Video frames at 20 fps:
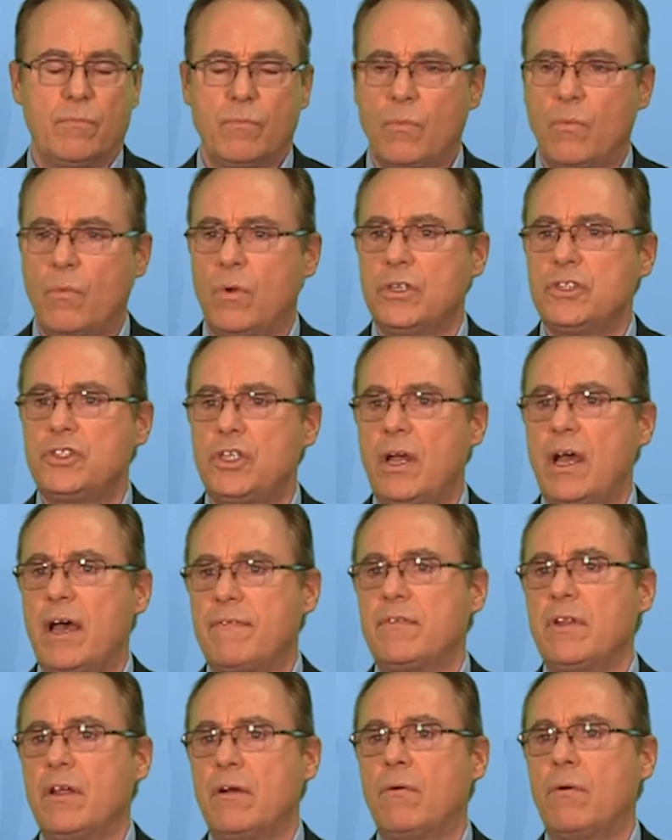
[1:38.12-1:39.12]
once you
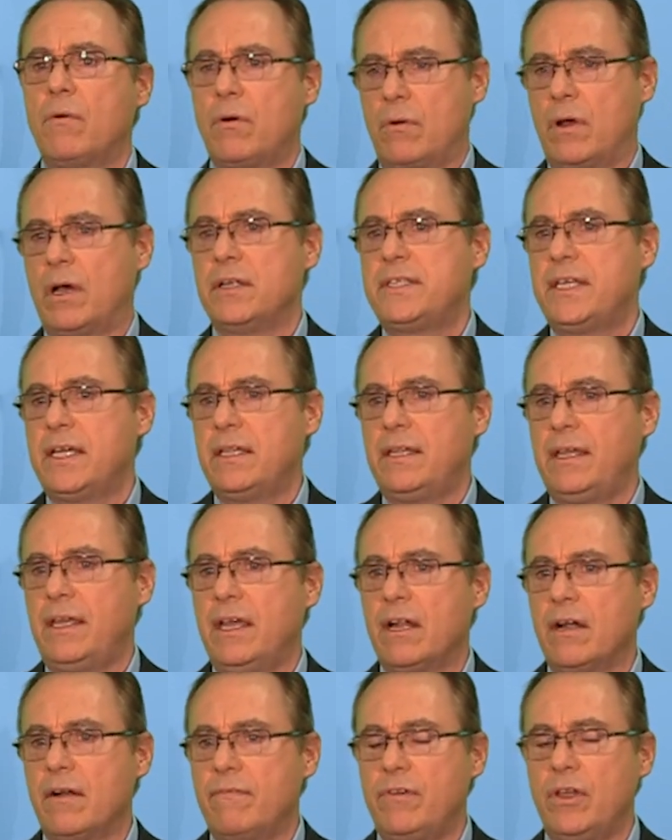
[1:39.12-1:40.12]
have to attend the
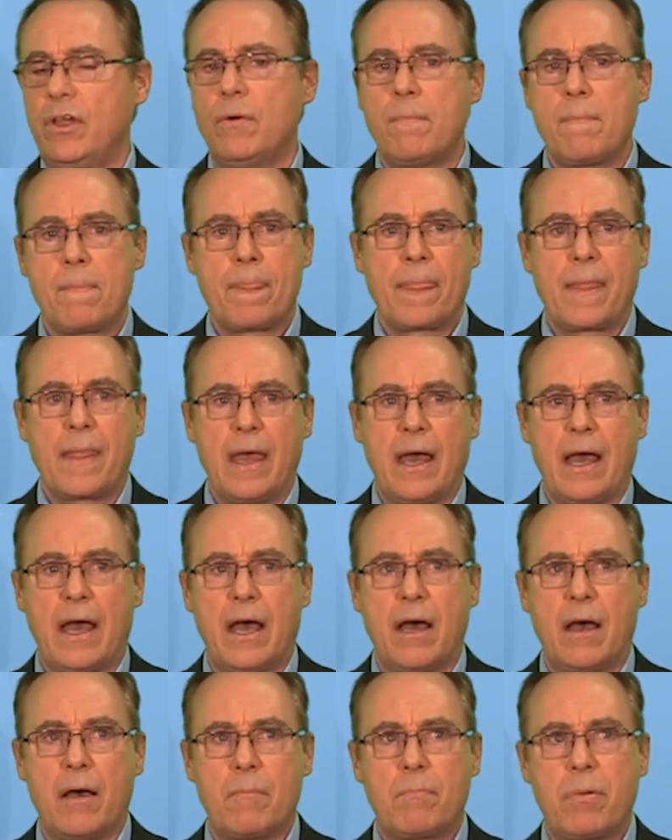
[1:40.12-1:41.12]
interview,
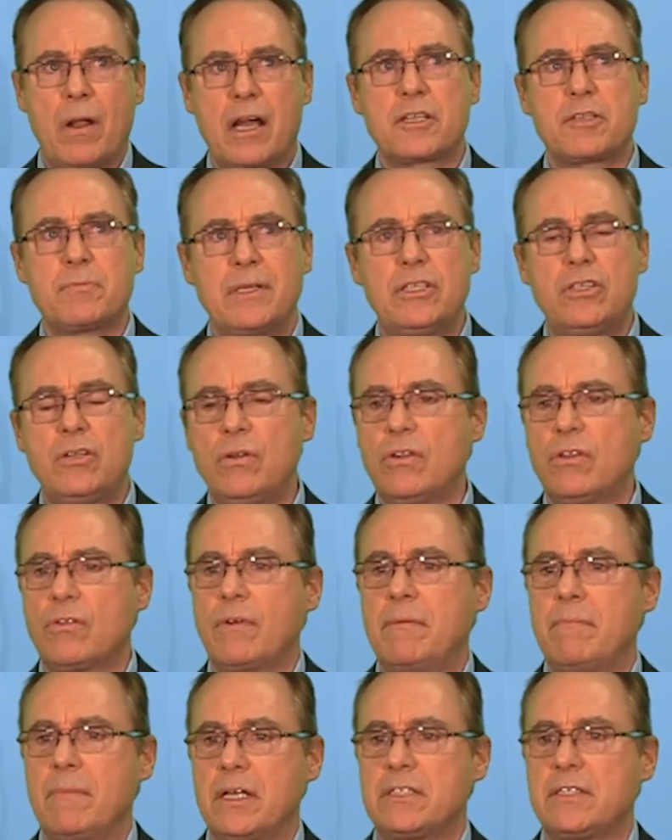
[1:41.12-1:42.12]
approximately 2 to
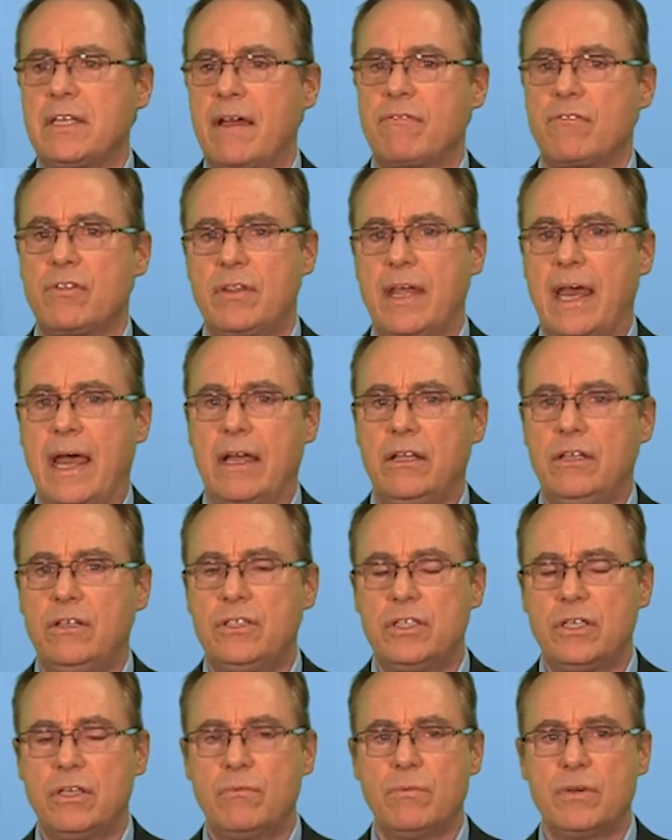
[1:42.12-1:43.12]
3 months after that, you
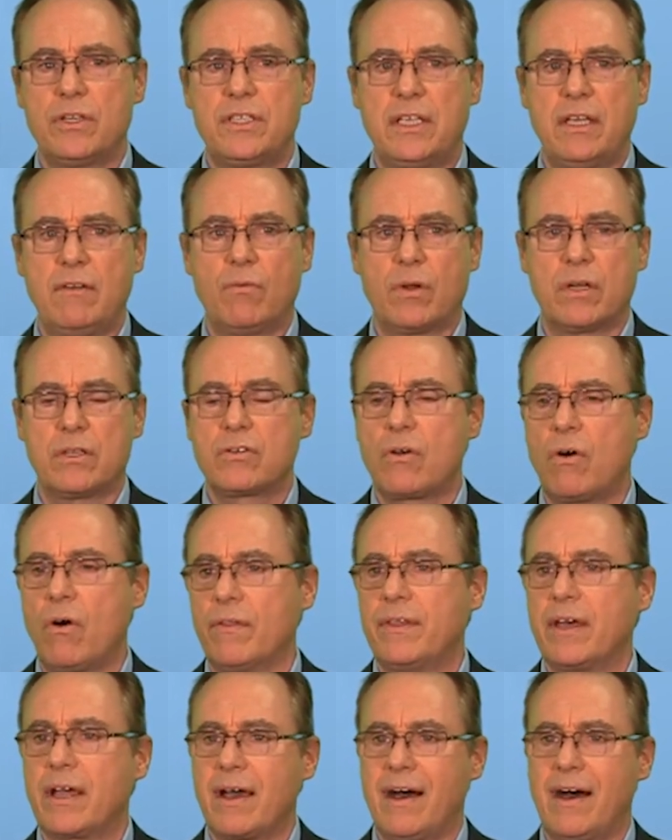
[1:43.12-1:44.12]
should receive what is
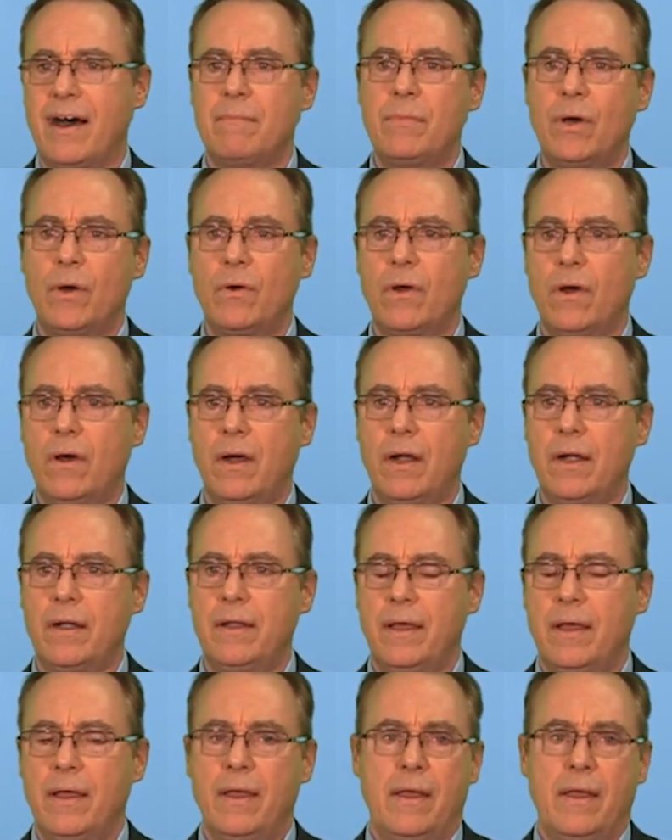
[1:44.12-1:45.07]
called the combo card.